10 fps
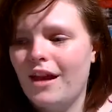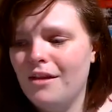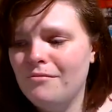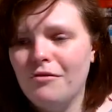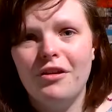
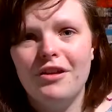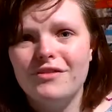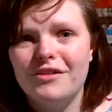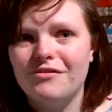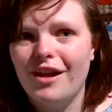I'm not
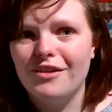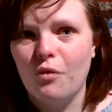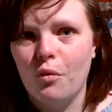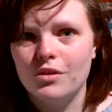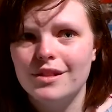even a fan of
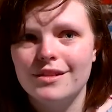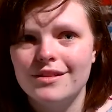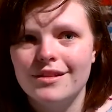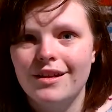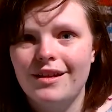horses.